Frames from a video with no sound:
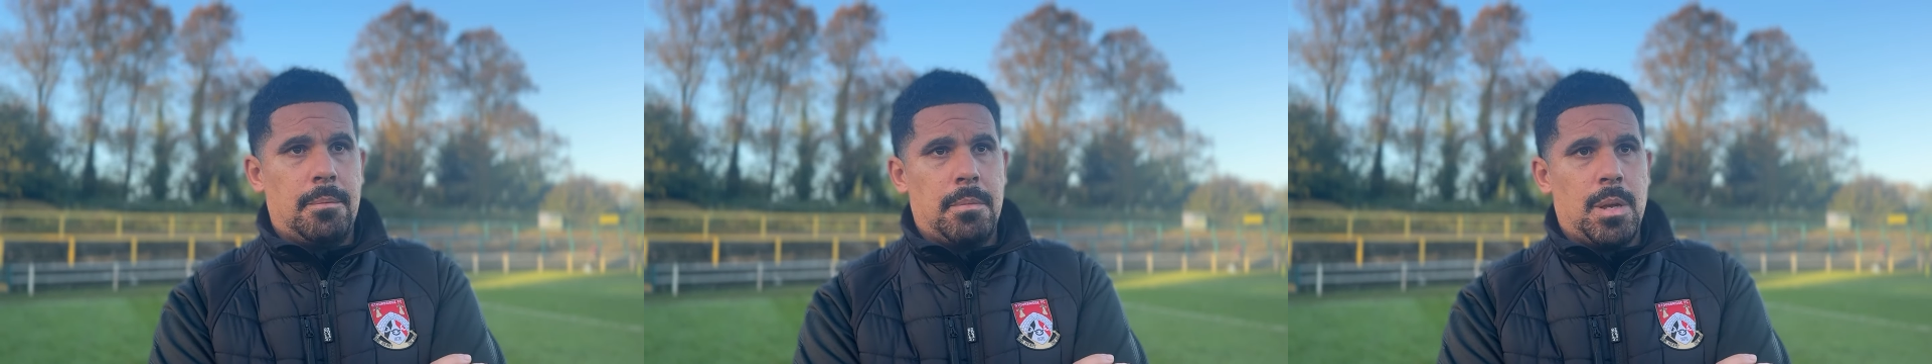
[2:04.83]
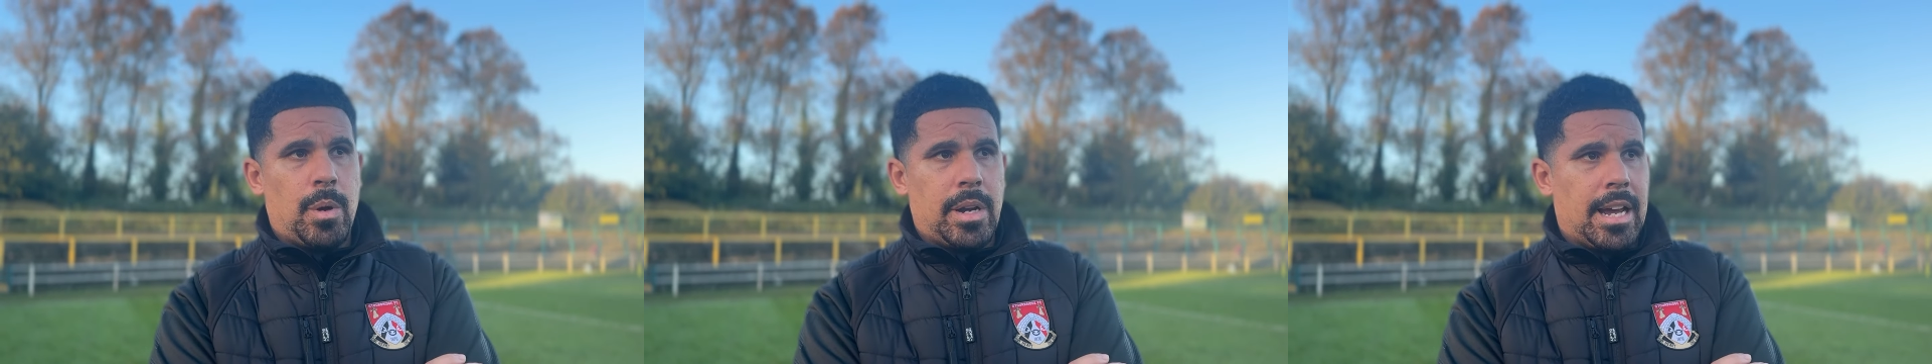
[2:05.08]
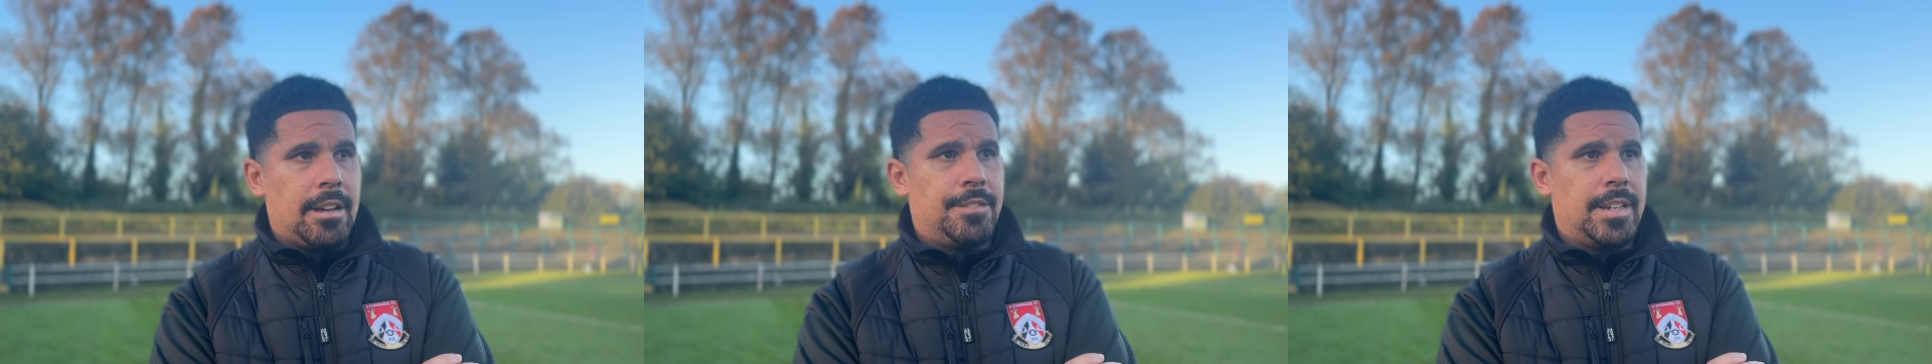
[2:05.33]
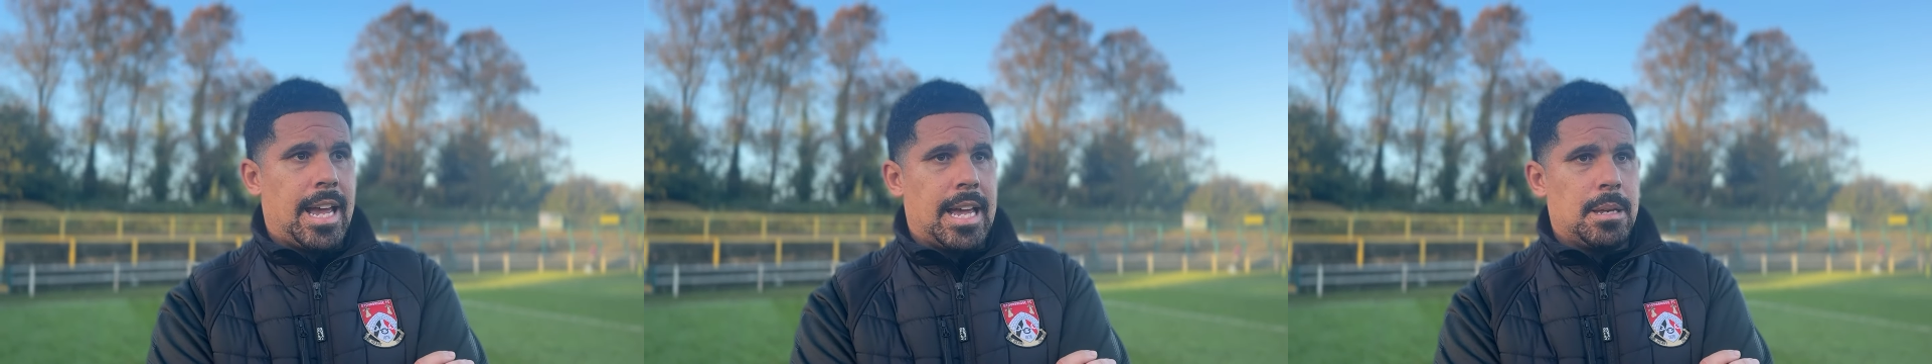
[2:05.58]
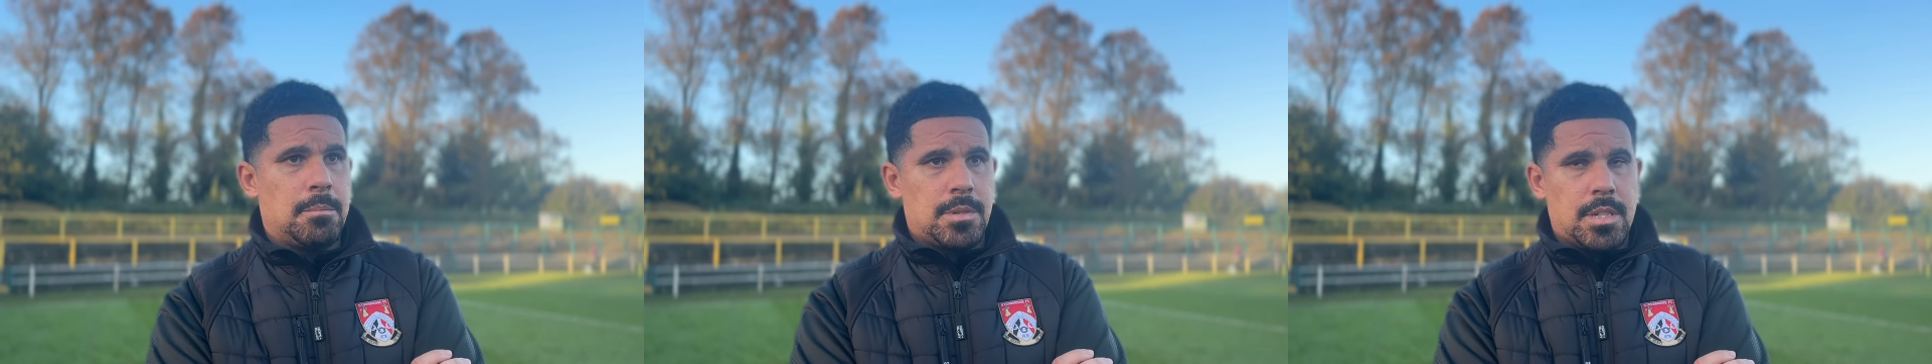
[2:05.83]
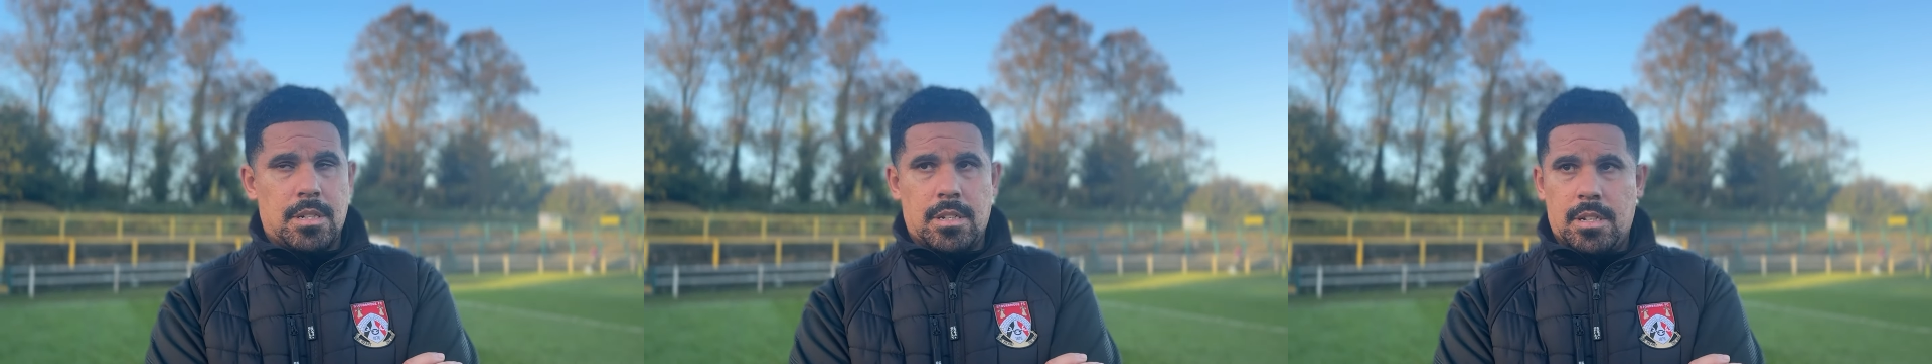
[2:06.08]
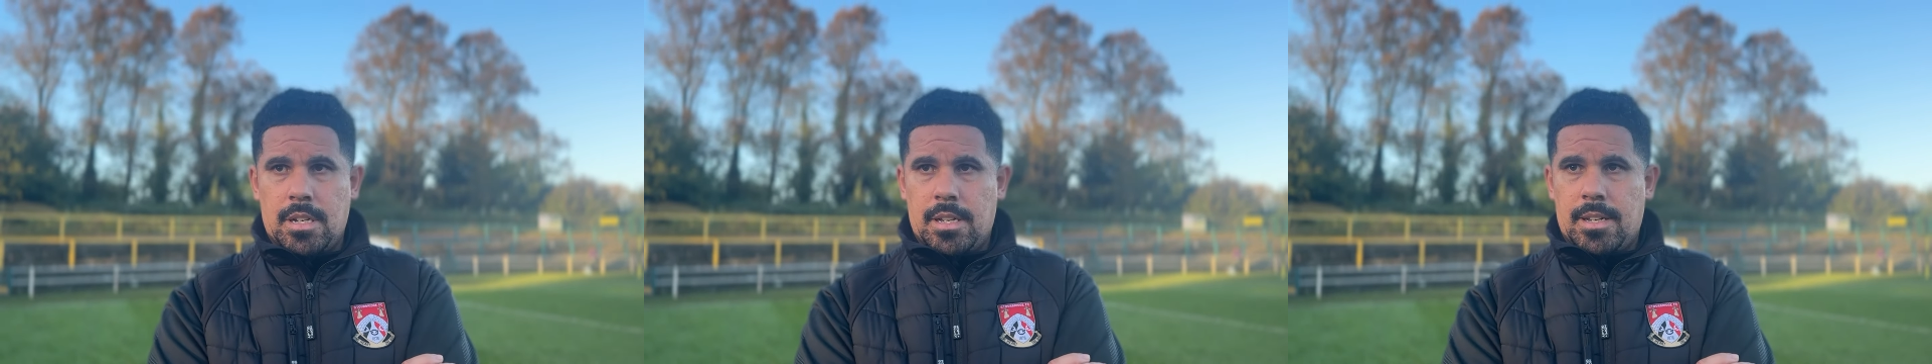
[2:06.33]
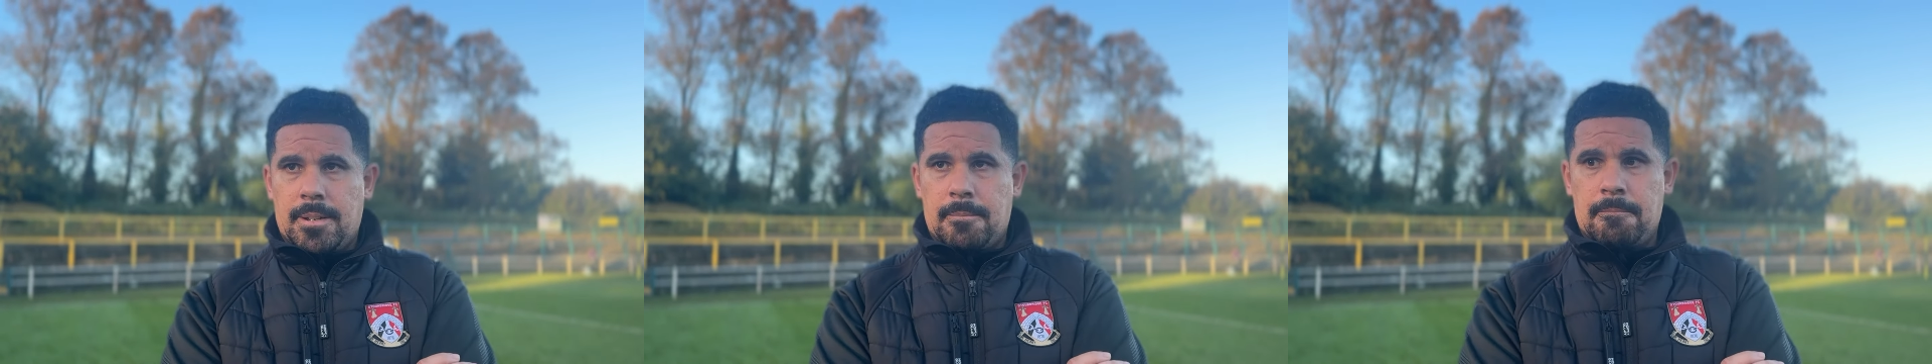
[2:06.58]
He went out for games, and
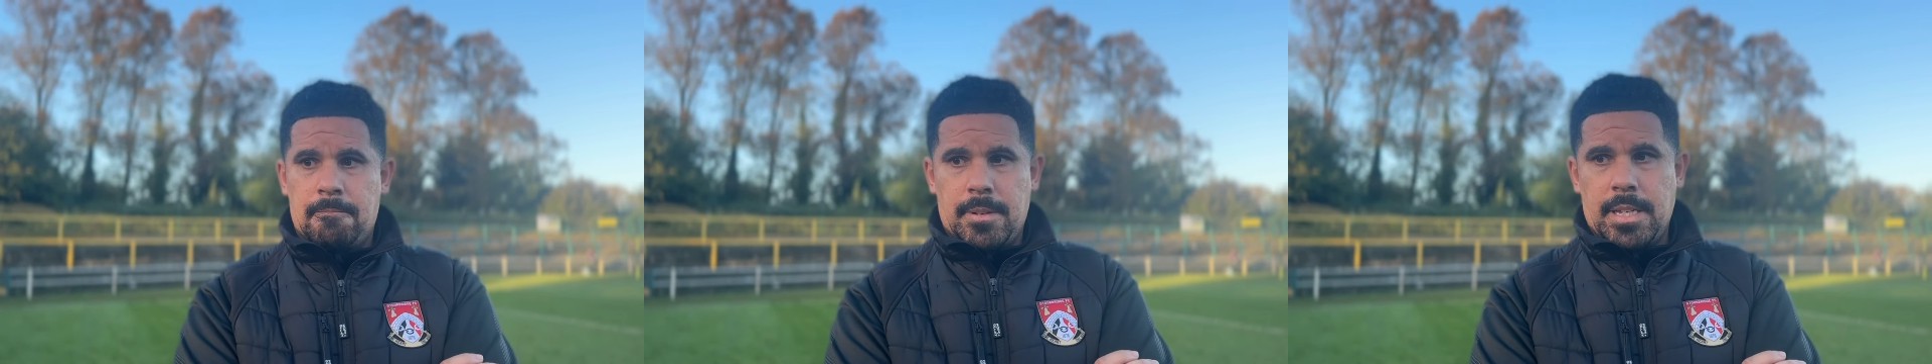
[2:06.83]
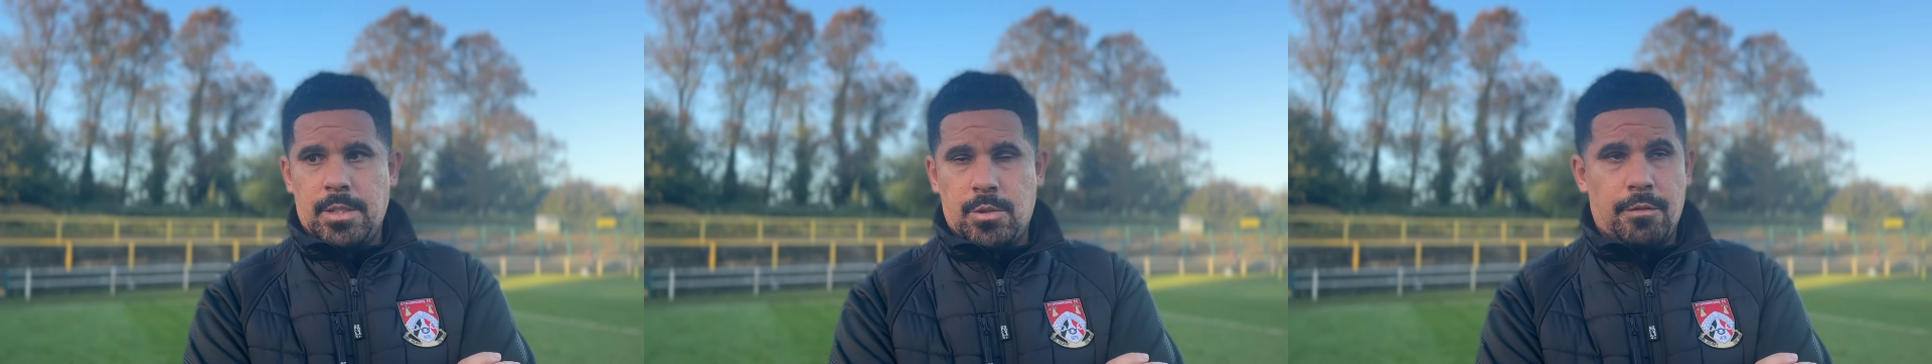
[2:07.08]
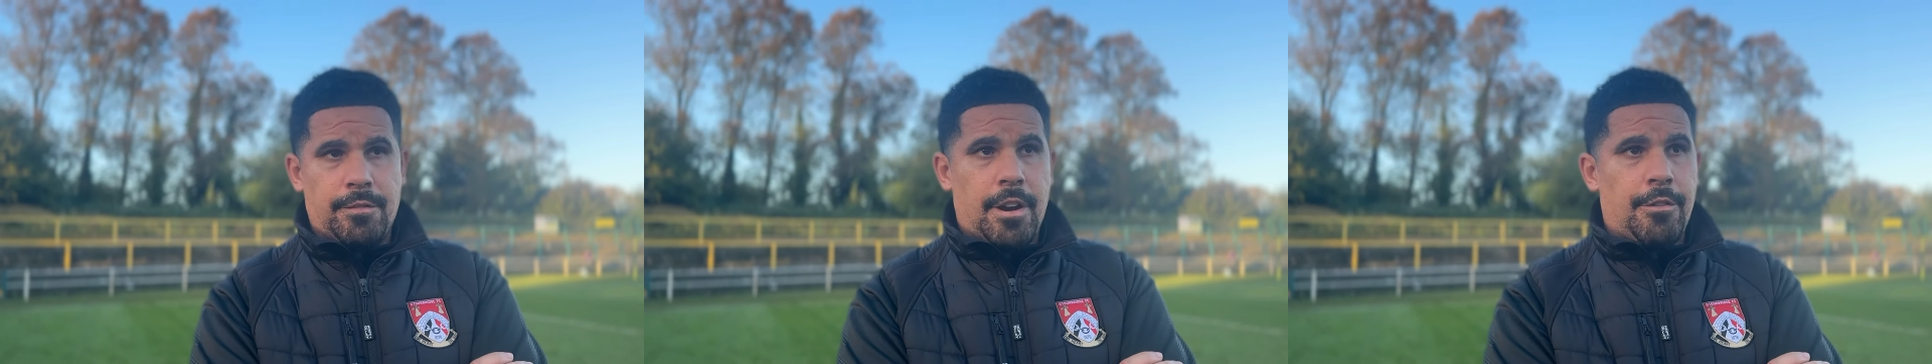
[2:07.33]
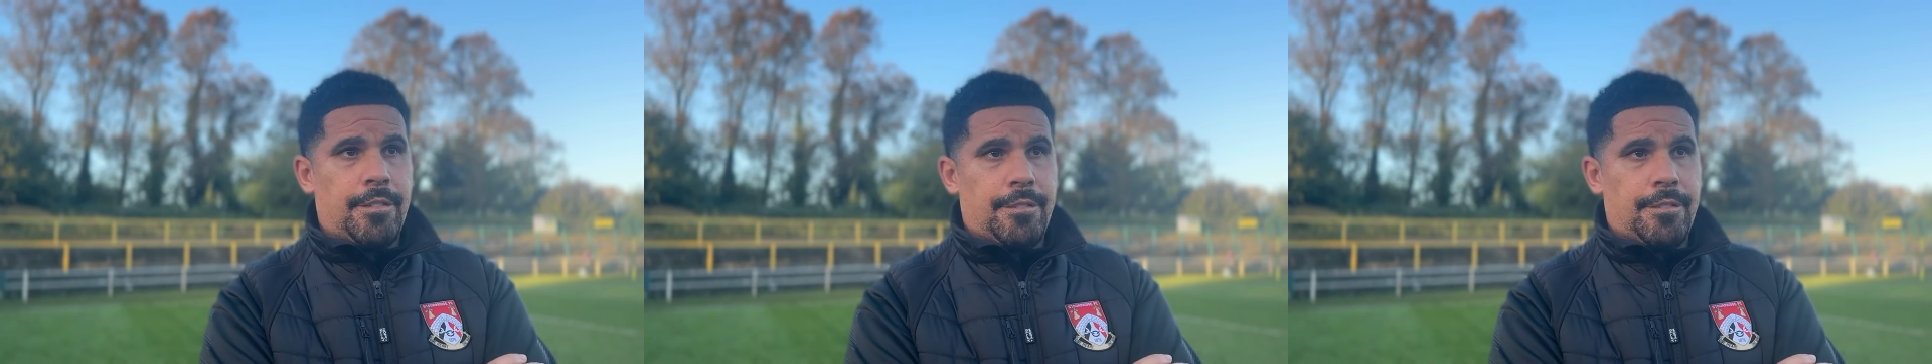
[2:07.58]
he's done very,